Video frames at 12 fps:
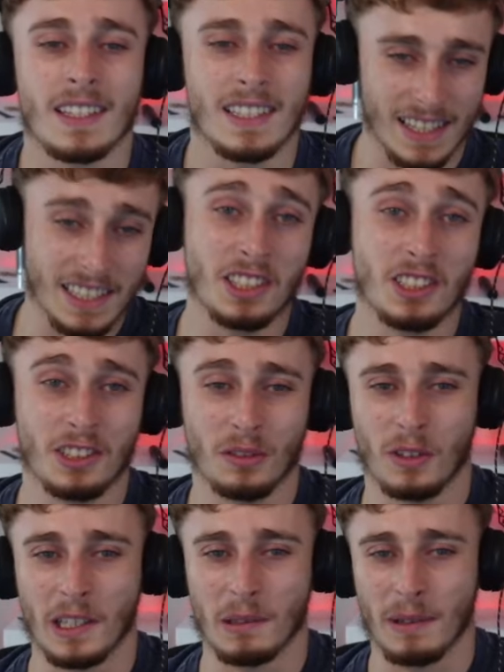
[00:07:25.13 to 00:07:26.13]
this is the
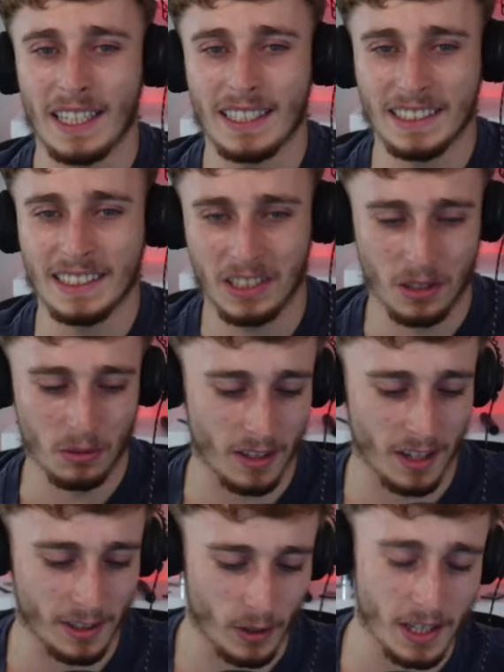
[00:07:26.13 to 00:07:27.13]
one, man. This is the one
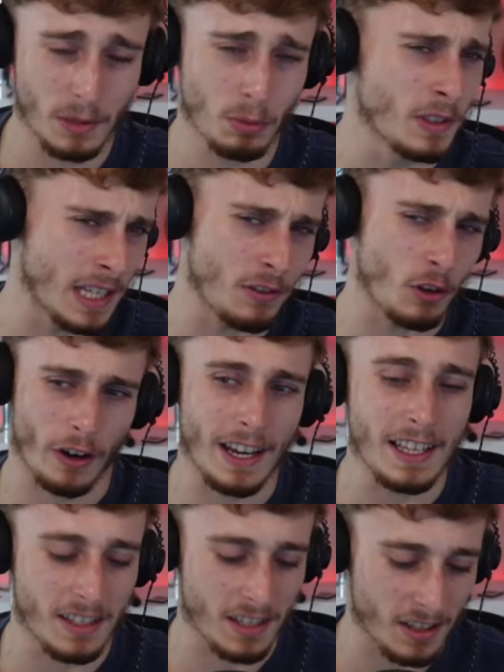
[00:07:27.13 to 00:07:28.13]
I know. This one's even
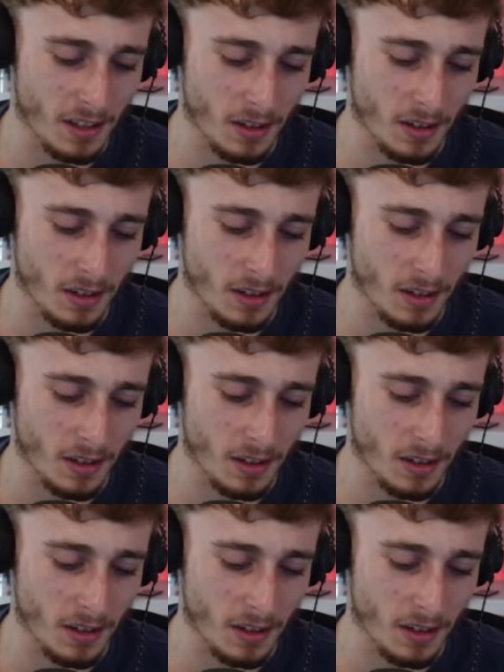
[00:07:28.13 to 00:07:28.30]
crazier, though.